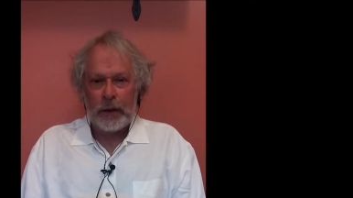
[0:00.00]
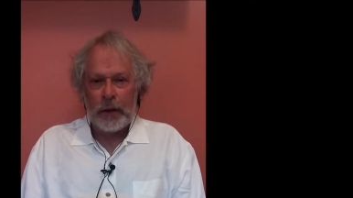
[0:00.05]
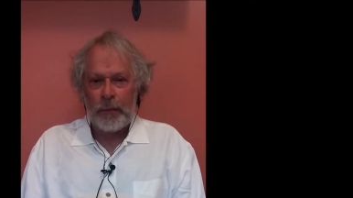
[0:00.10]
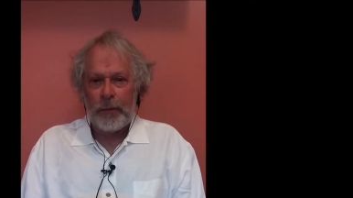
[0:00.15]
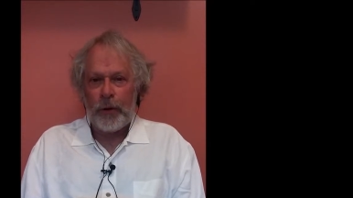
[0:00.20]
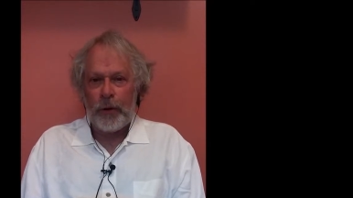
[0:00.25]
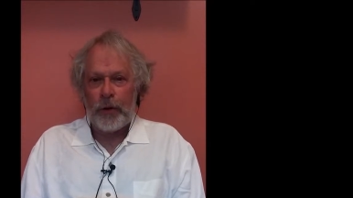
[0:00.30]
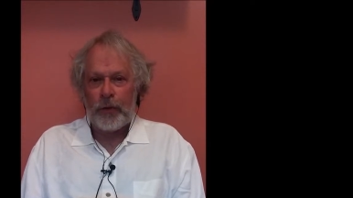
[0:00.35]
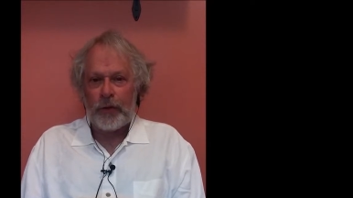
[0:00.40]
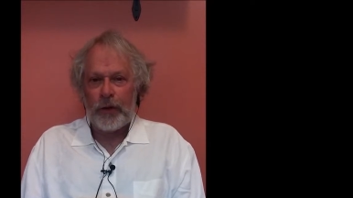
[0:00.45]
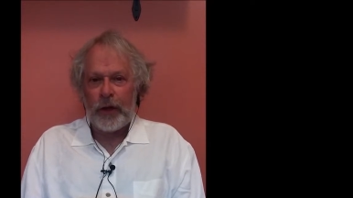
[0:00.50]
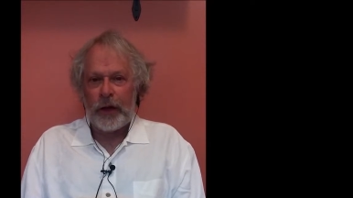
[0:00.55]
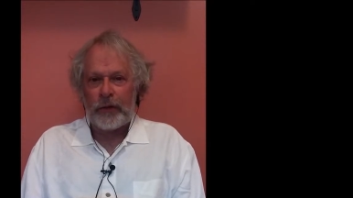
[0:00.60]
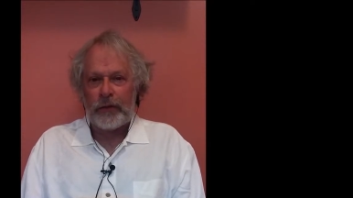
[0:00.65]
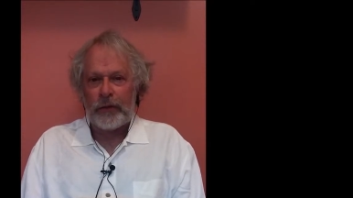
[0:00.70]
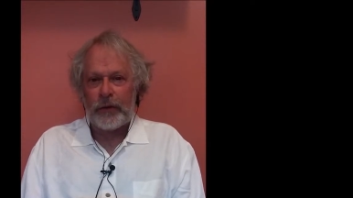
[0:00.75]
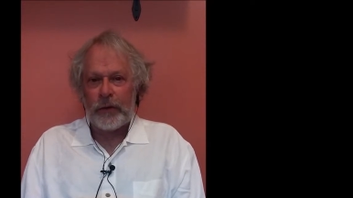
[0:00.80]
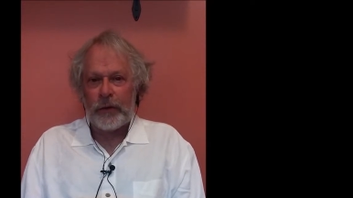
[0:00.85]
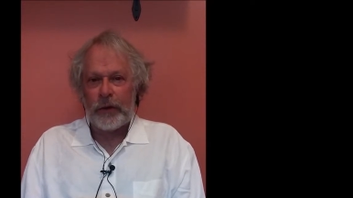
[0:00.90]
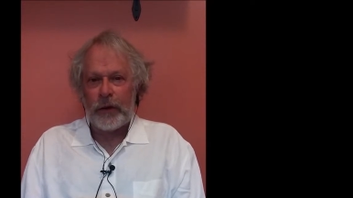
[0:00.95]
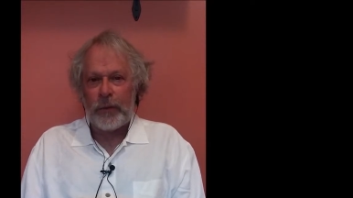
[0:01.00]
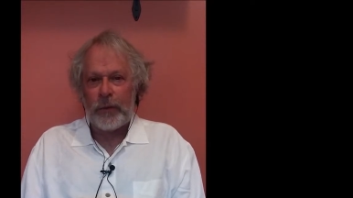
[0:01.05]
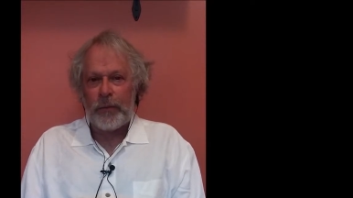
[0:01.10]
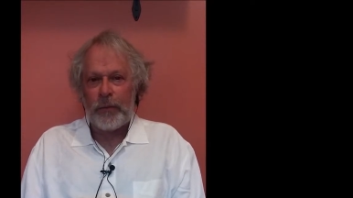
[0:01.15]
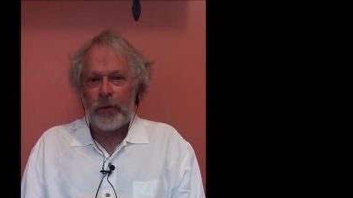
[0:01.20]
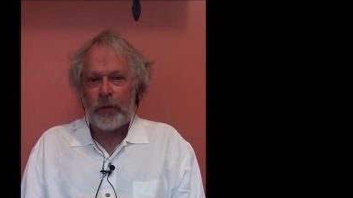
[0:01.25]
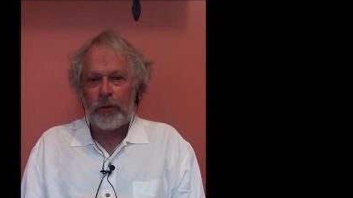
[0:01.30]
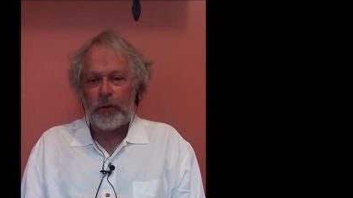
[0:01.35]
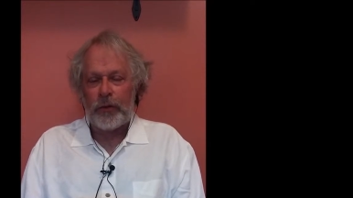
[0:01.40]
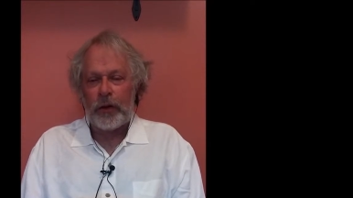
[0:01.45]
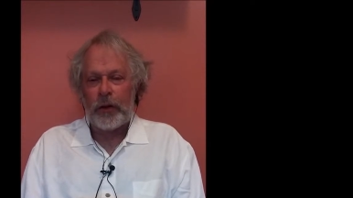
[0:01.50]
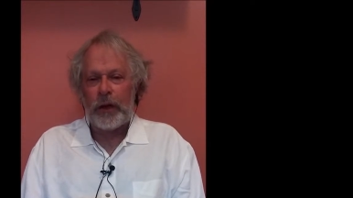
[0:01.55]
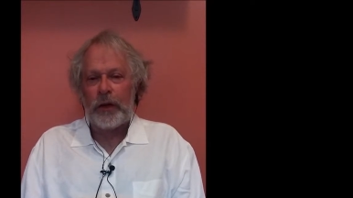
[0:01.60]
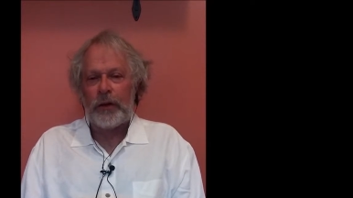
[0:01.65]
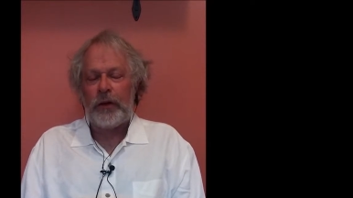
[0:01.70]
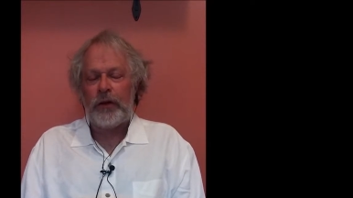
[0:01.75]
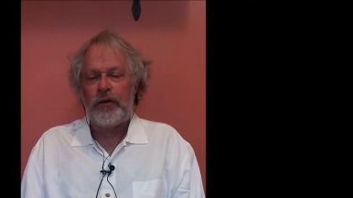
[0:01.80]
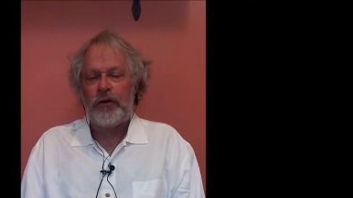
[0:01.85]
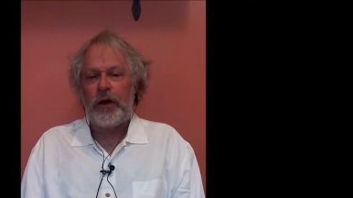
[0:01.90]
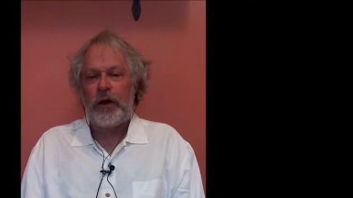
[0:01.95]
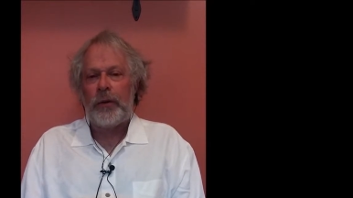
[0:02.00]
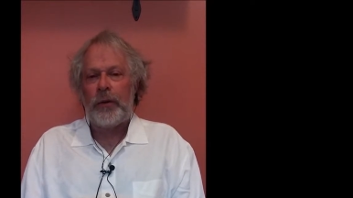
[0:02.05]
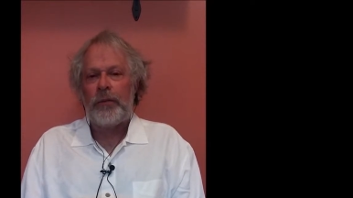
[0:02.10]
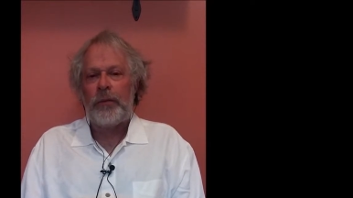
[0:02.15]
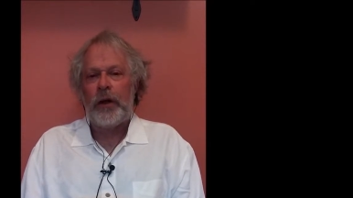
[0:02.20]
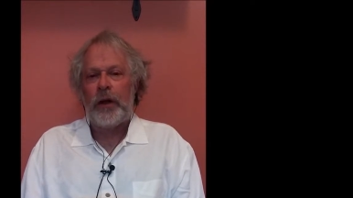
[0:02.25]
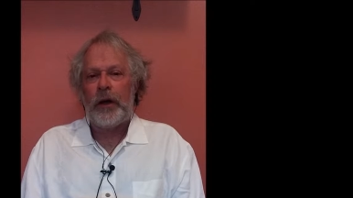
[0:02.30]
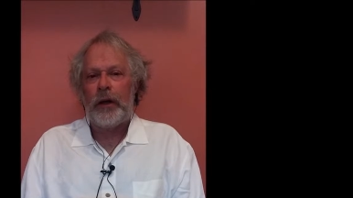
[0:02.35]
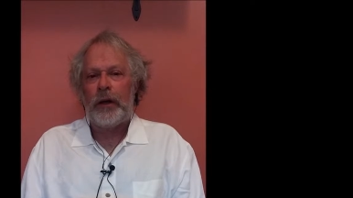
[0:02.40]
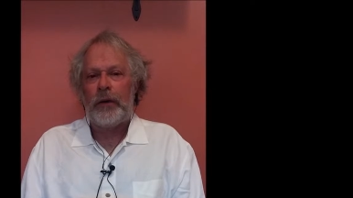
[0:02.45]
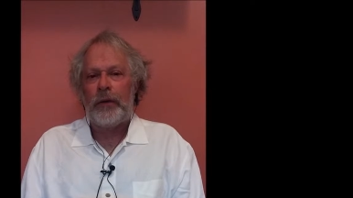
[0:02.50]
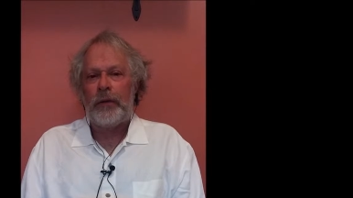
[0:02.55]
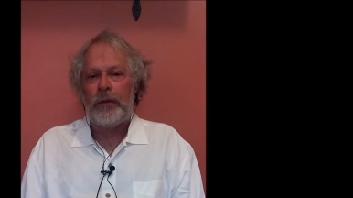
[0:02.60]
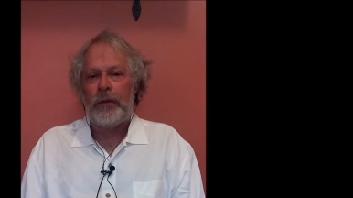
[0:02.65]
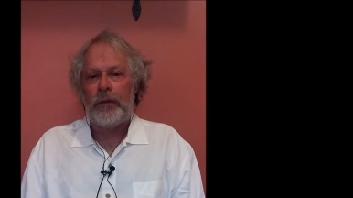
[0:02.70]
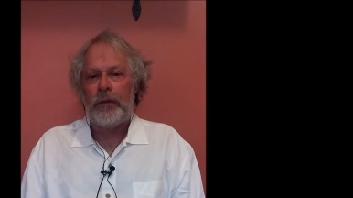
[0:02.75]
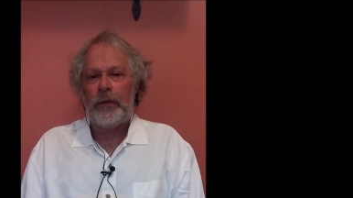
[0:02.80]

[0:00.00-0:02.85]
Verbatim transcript: They're both excellent. They both can get the job done.